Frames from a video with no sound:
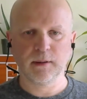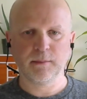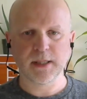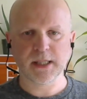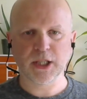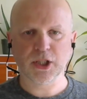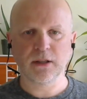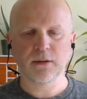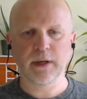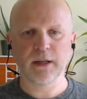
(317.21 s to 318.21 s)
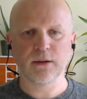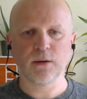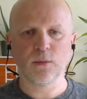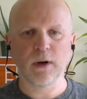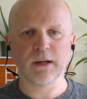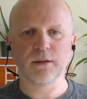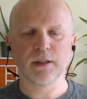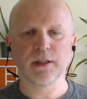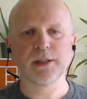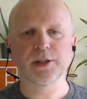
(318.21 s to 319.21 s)
position where you're well
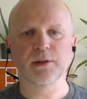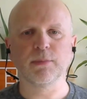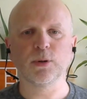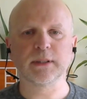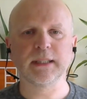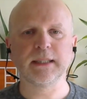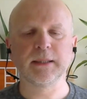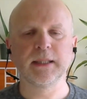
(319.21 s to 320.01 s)
supported.